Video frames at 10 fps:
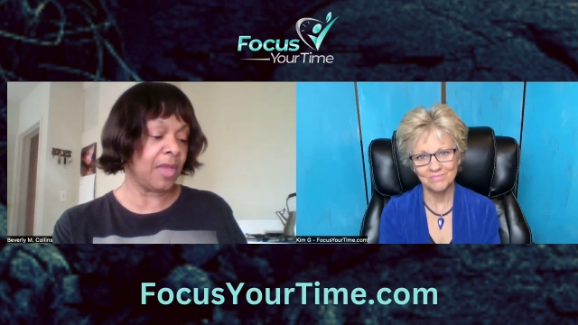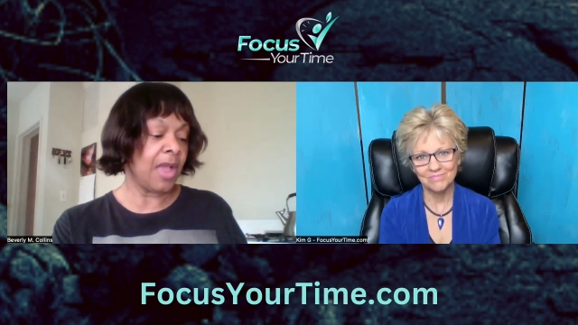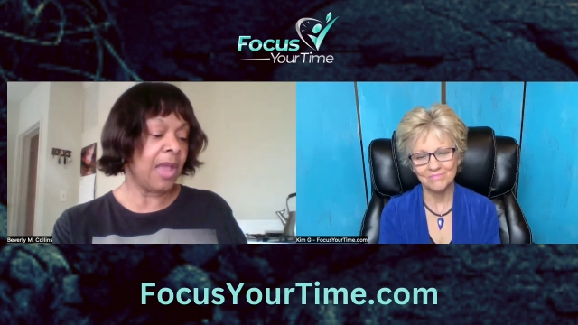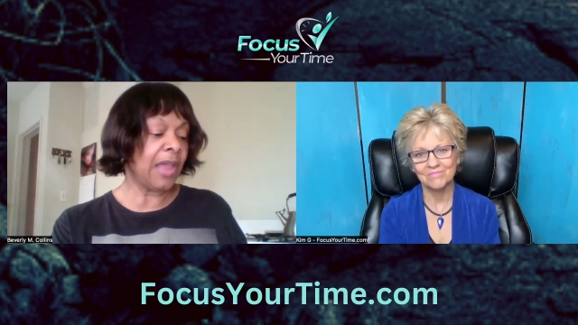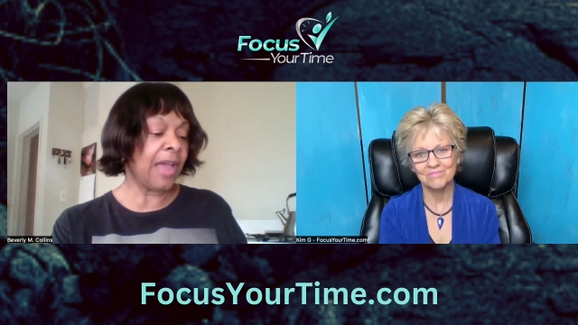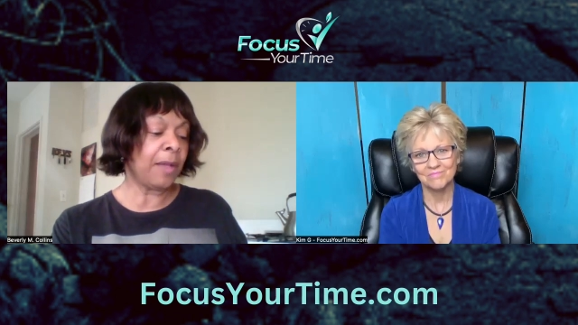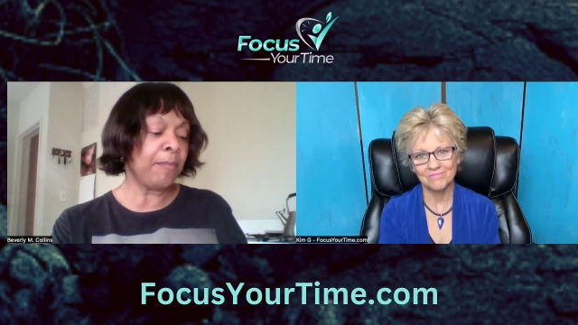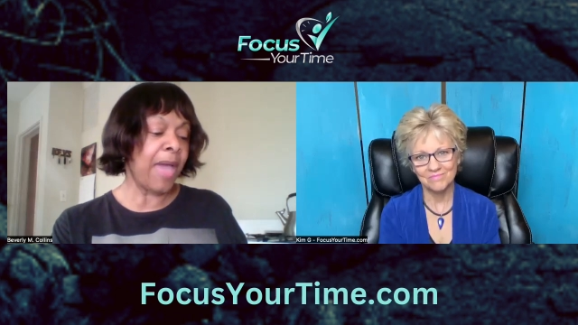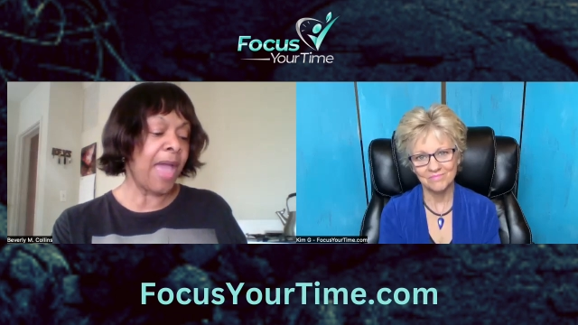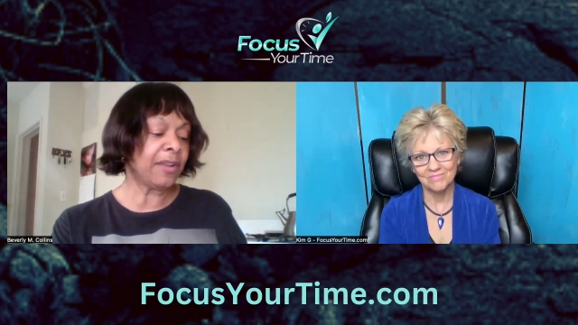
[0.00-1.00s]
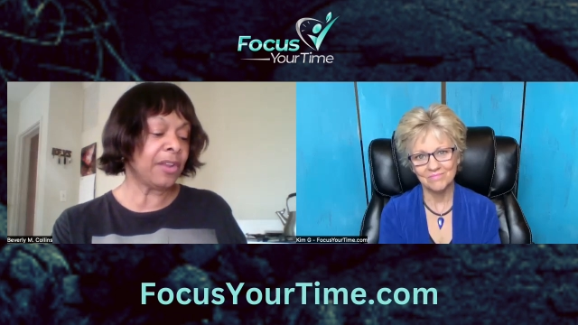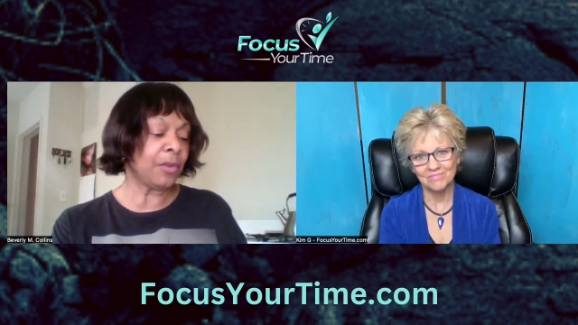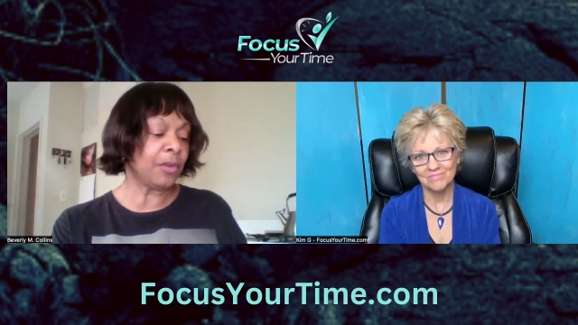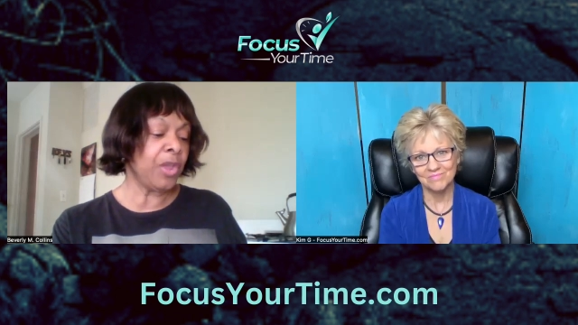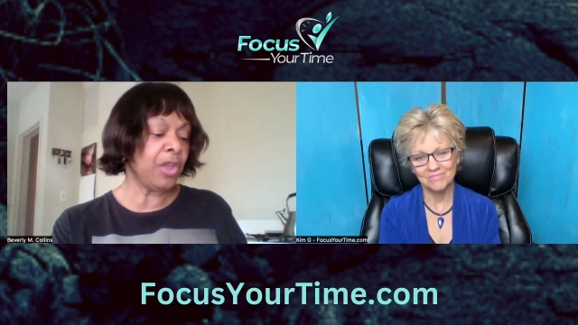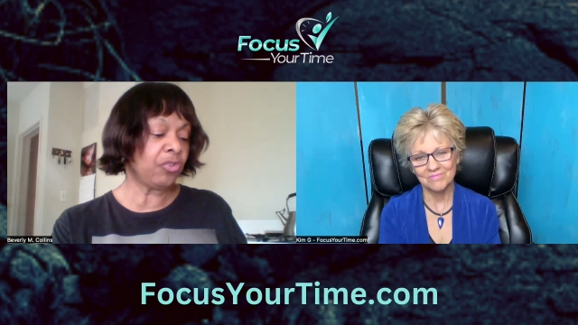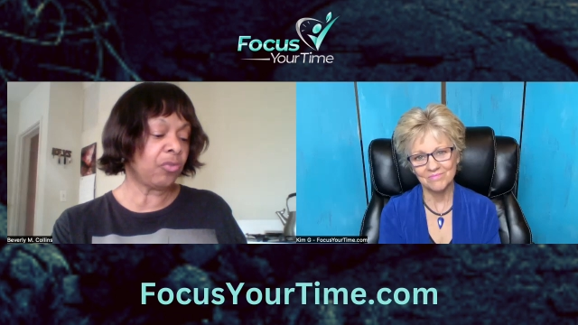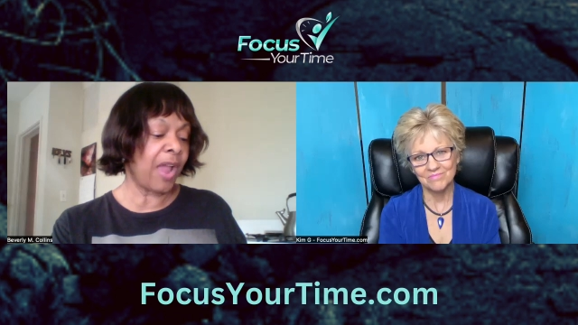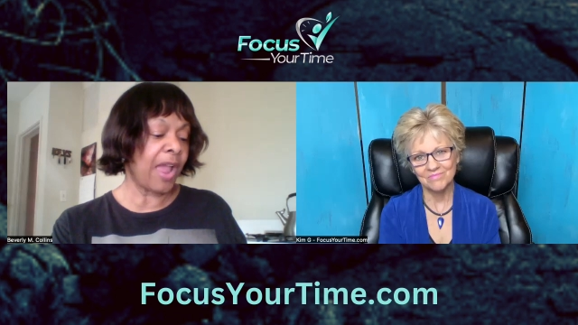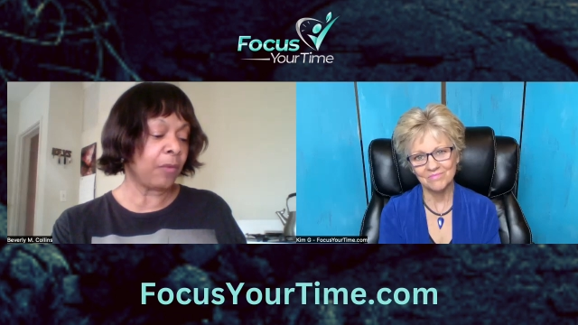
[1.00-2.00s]
Speaker 1: Like a magnet, we
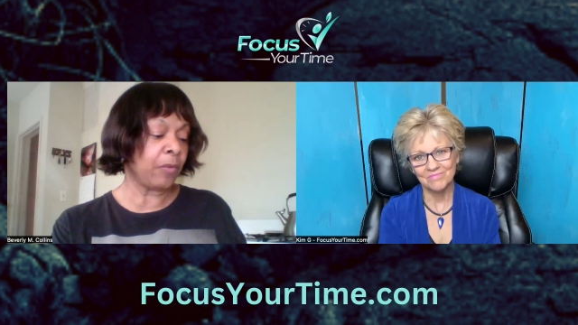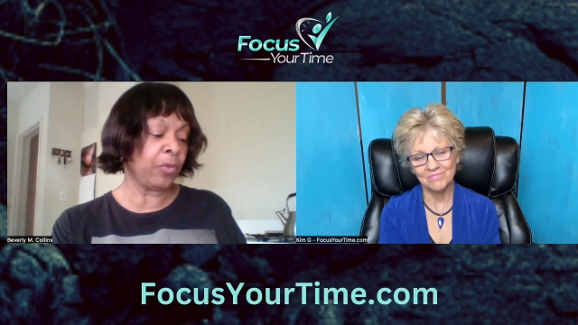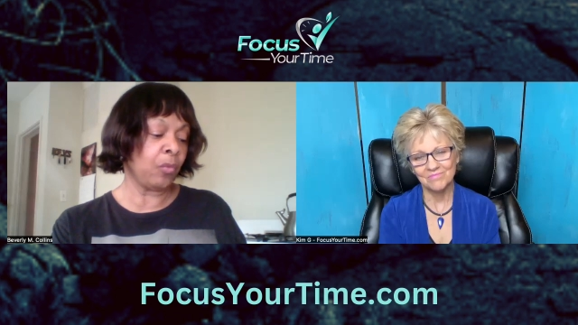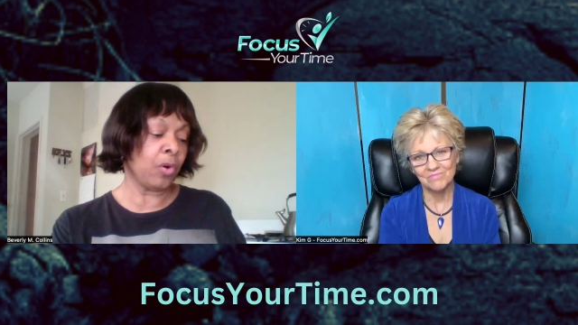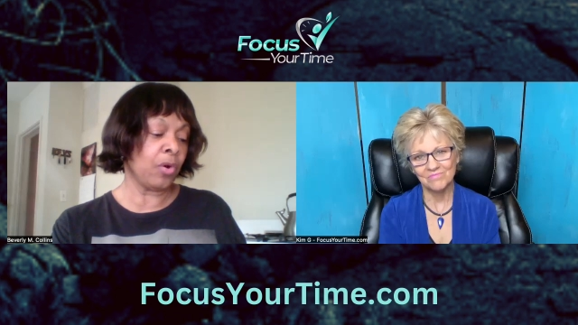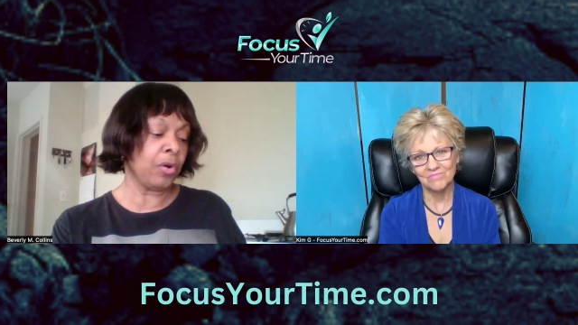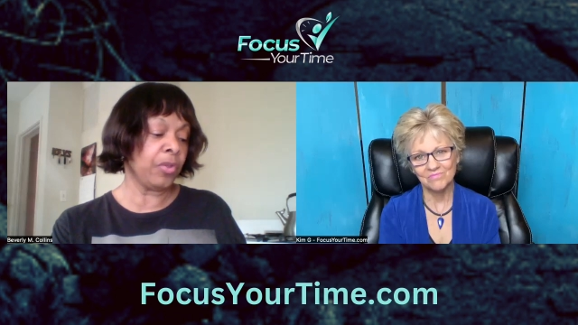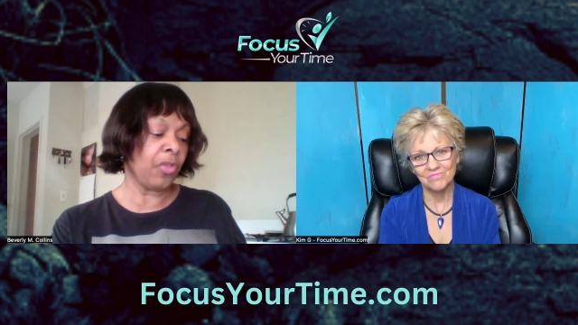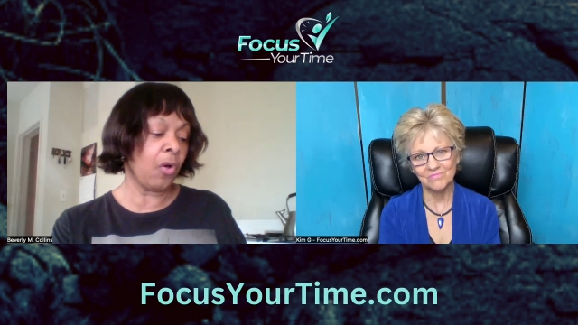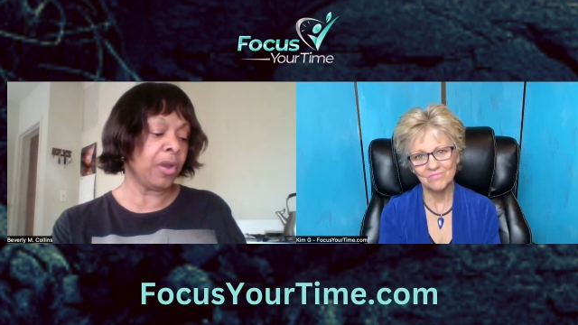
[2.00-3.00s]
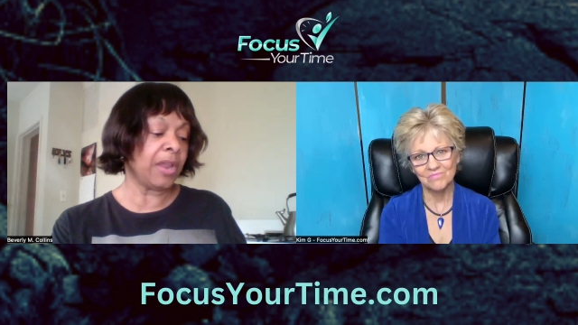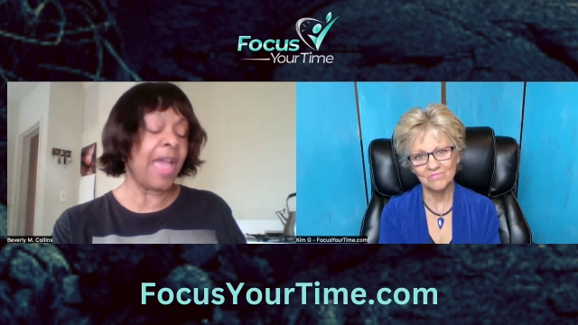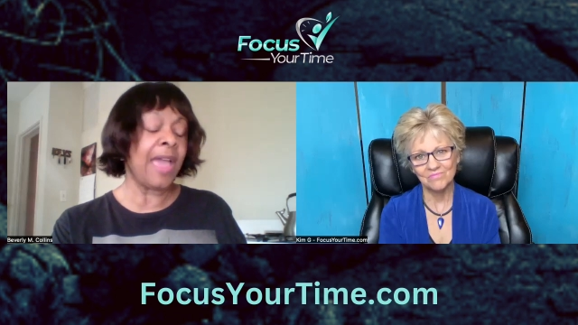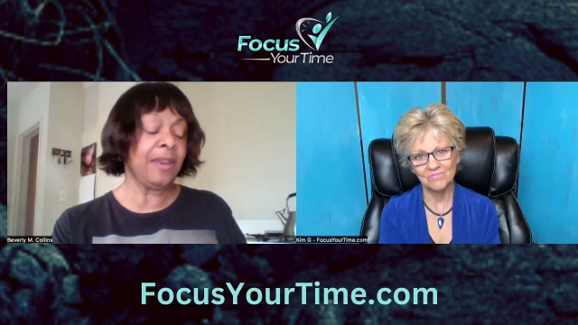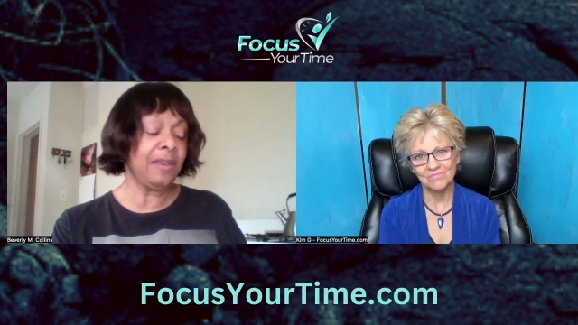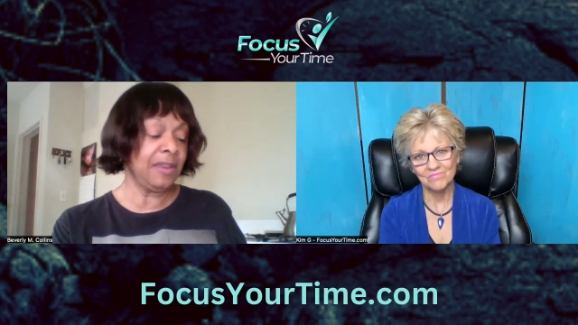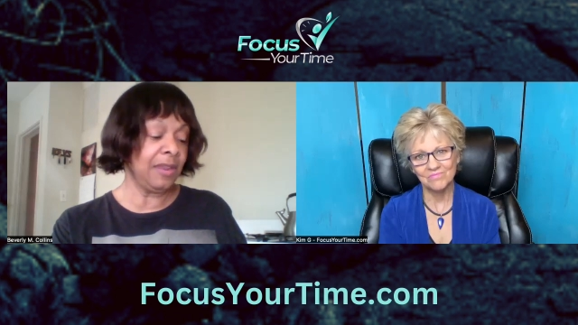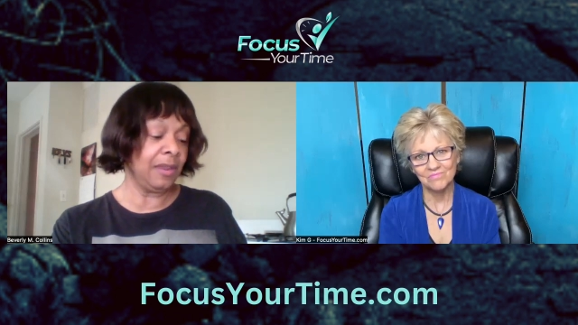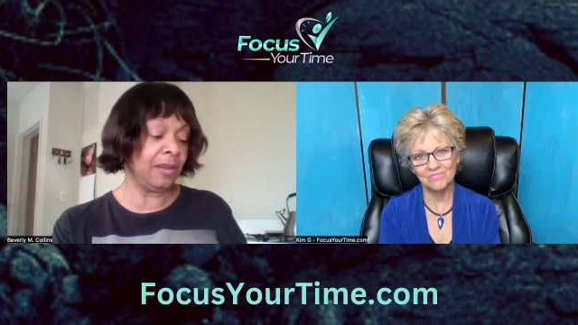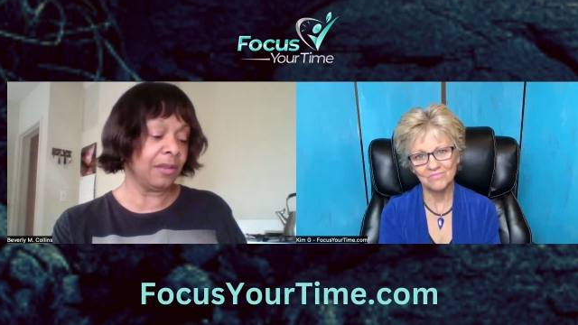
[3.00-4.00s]
attract with word, thought, and
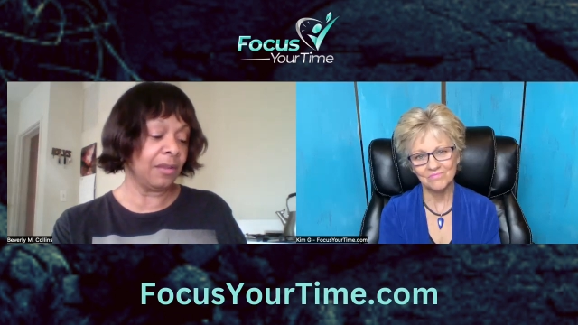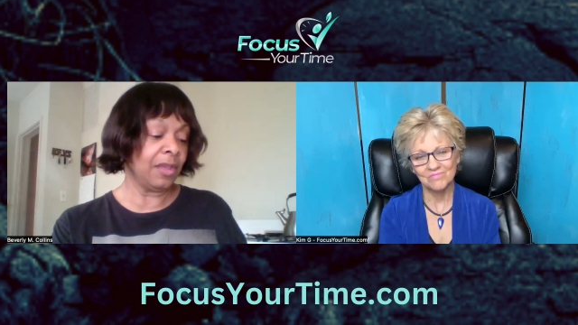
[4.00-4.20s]
deed.